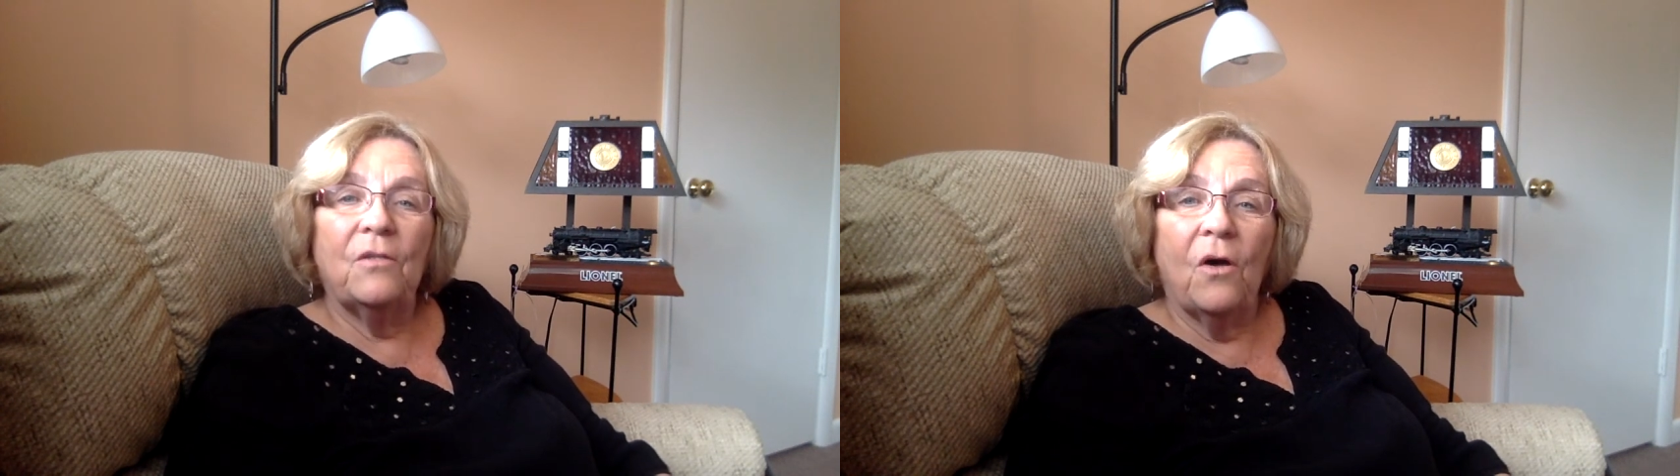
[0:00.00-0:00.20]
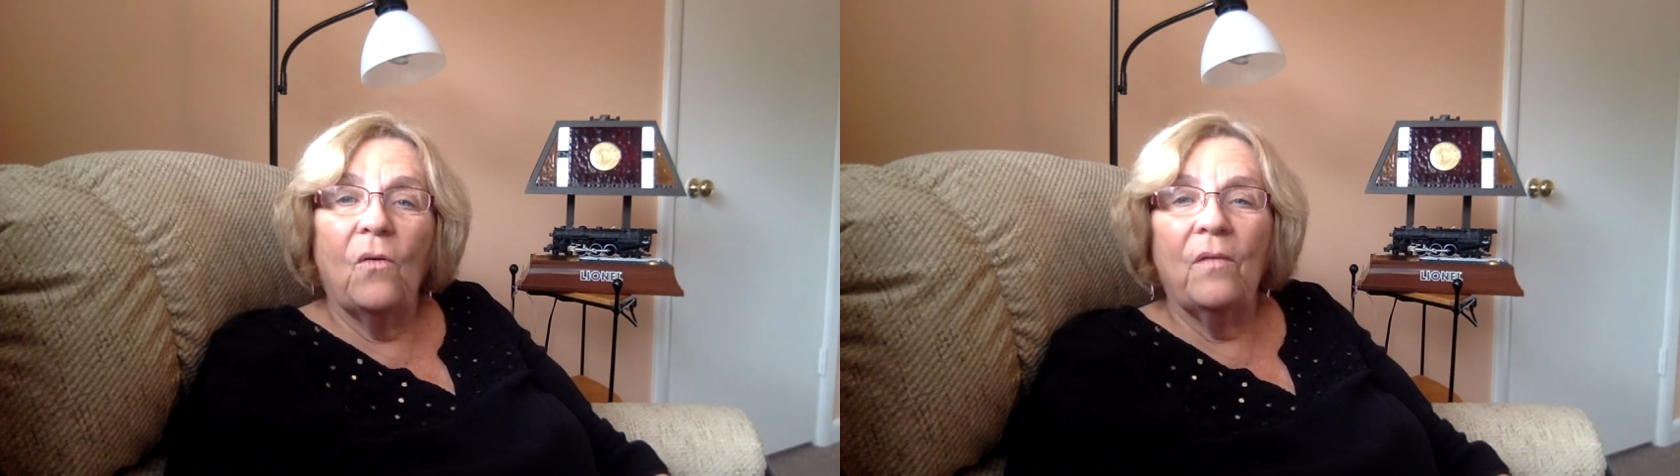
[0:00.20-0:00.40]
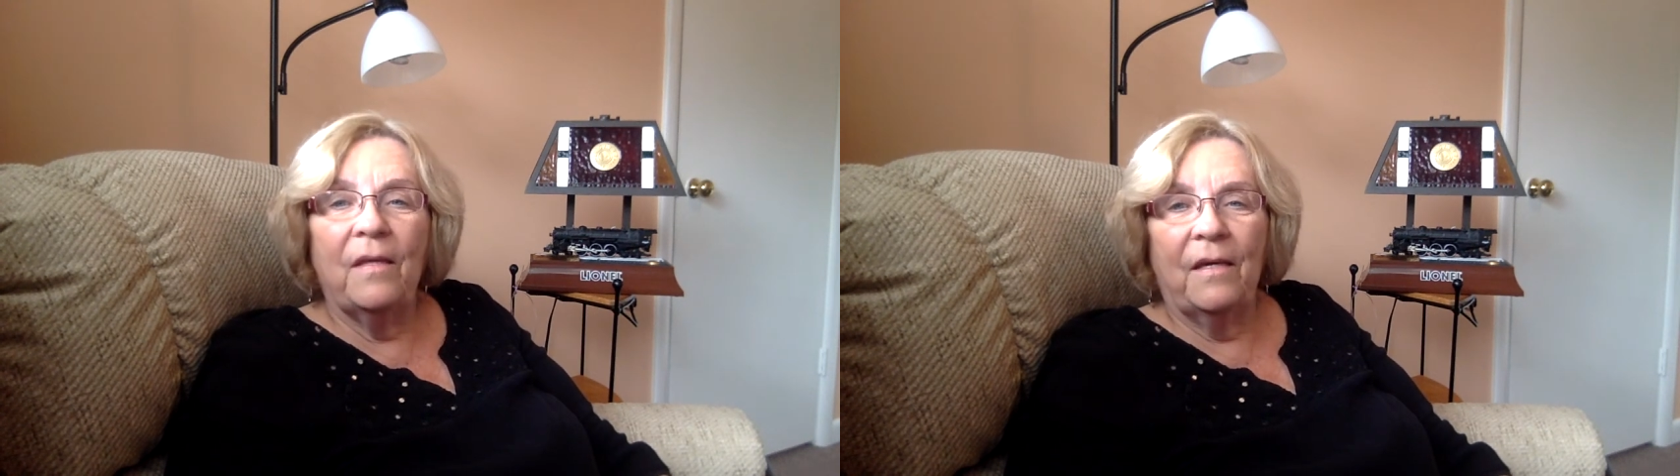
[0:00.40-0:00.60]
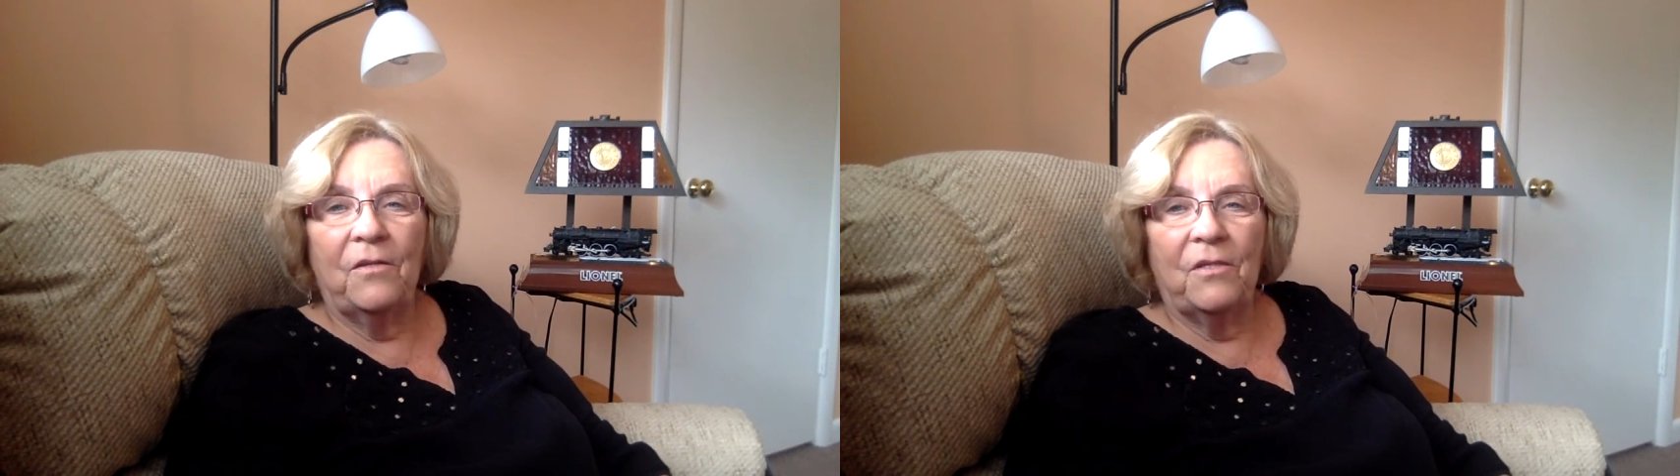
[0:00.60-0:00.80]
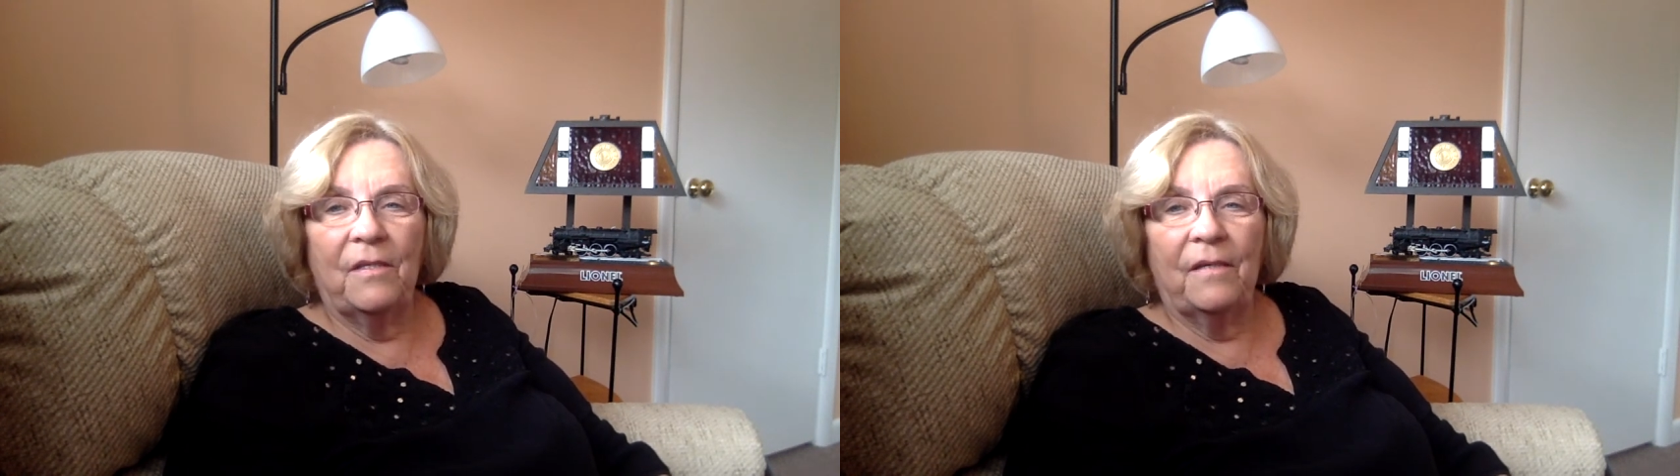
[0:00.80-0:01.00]
know the
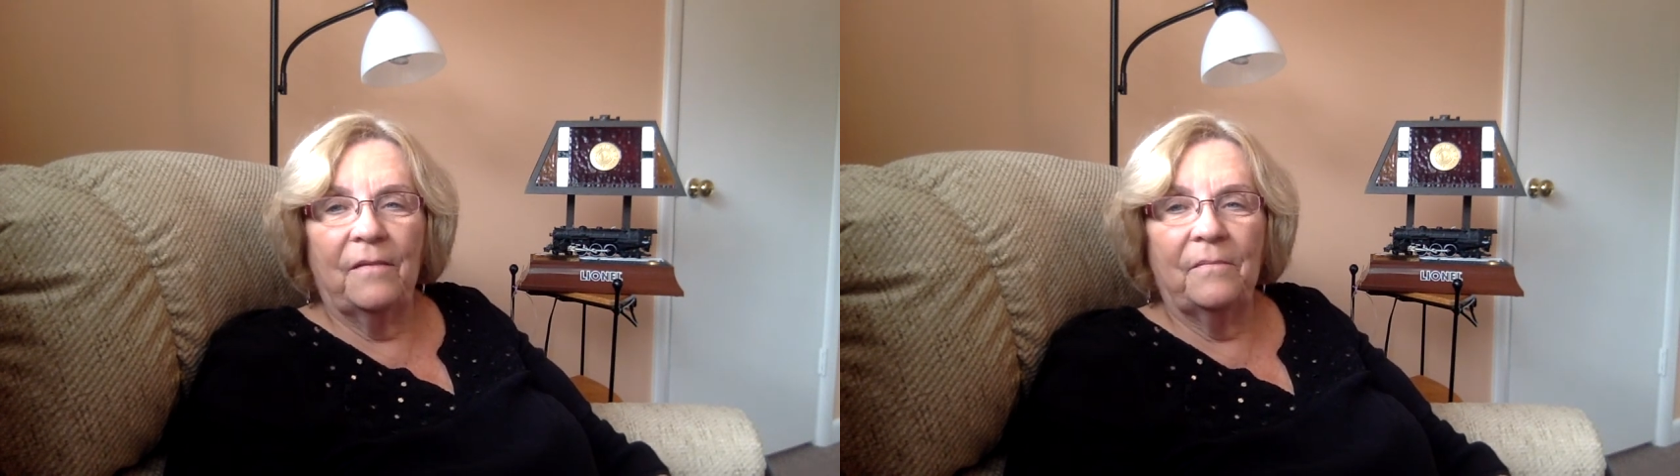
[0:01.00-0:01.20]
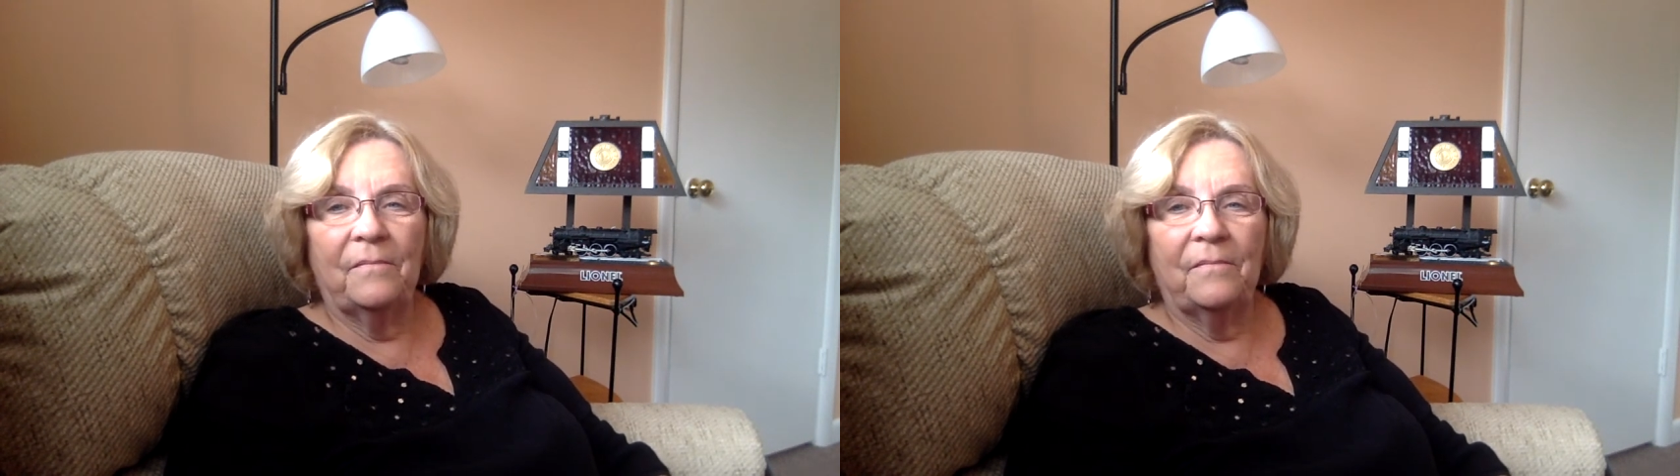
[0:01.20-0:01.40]
engineer,